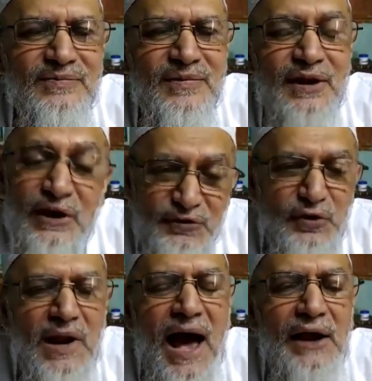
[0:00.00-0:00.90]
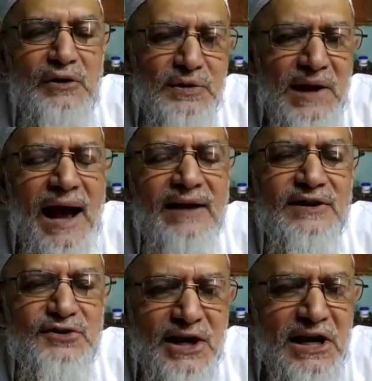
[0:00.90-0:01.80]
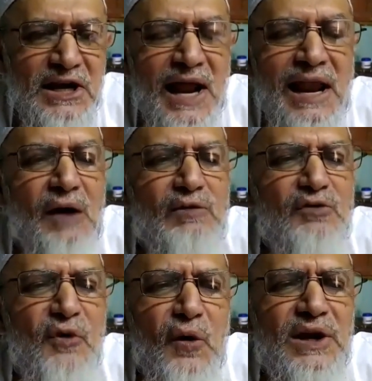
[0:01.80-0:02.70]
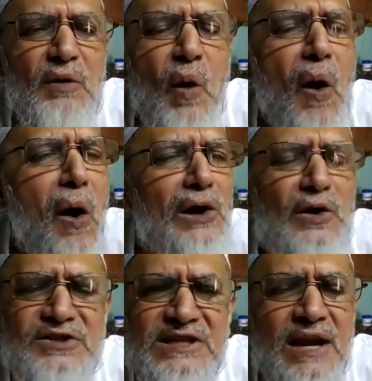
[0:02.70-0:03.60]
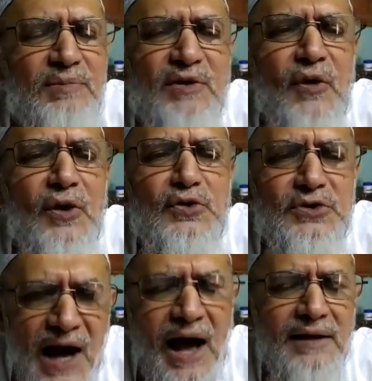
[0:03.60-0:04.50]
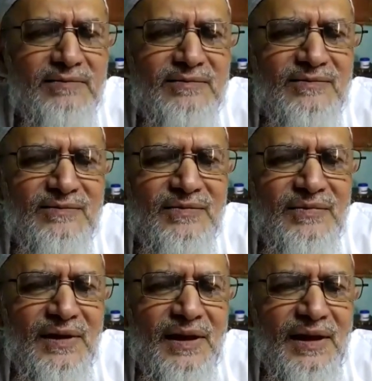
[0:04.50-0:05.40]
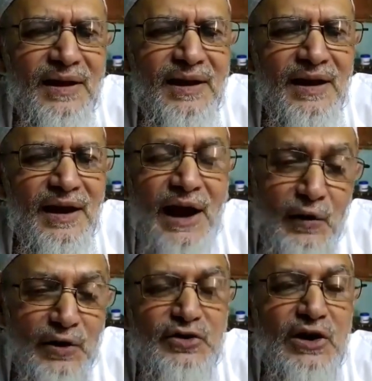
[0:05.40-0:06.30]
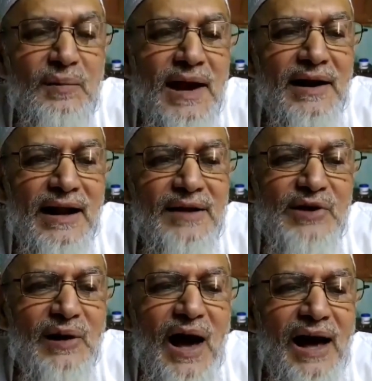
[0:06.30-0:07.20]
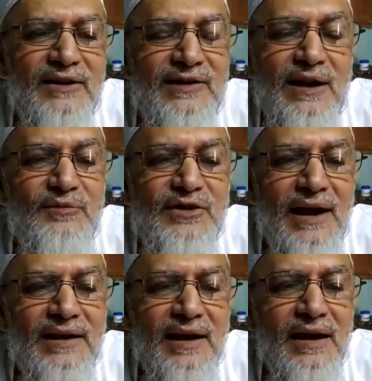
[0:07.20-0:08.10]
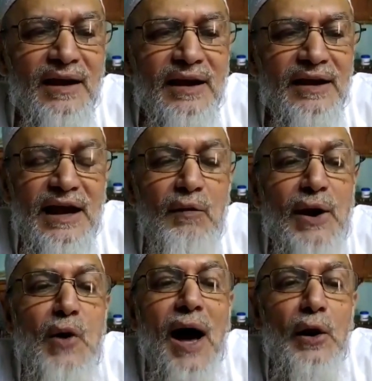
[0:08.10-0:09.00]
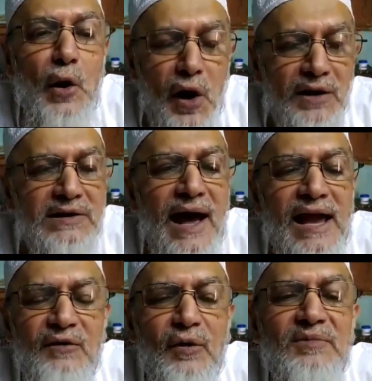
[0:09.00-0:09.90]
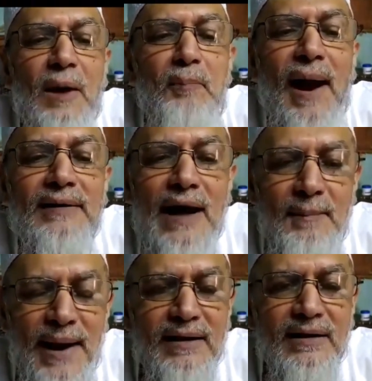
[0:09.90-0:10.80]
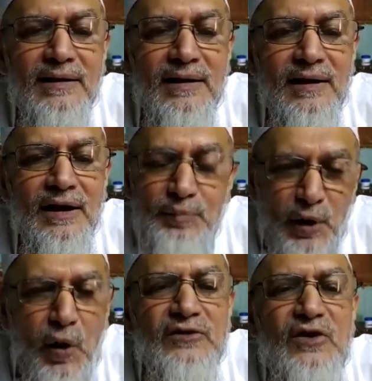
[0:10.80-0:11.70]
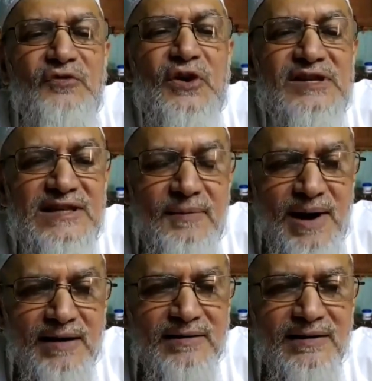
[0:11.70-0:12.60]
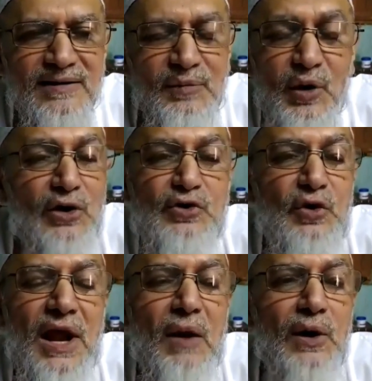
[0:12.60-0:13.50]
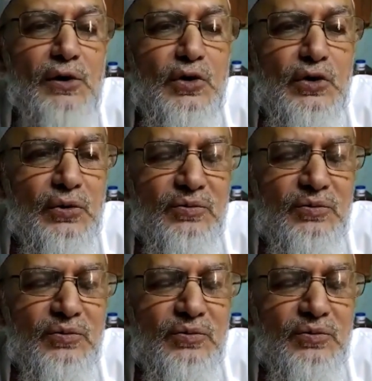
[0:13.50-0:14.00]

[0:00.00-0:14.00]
If you die as a shaheed. Allah will forgive all your sin before you die. And also Nabi Kareem sallallahu alayhi wasallam said, even you are not dying from that pandemic because of your sabr, because you never knew